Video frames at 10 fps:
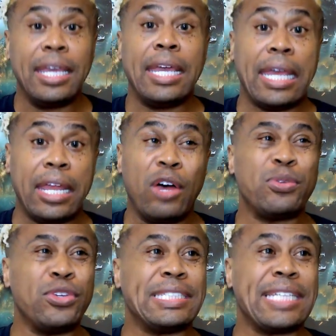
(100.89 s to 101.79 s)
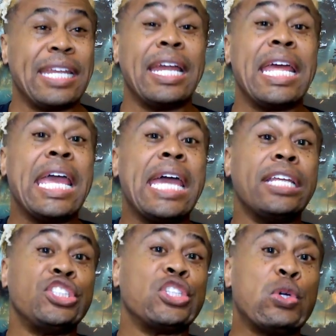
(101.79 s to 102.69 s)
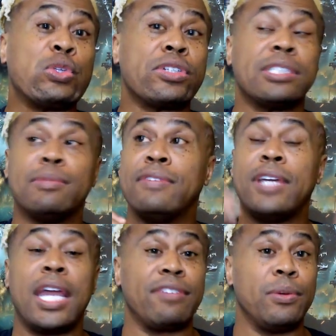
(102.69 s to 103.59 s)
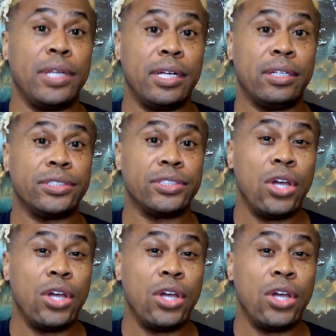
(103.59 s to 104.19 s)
it helps you to stand out head and shoulders above everyone else.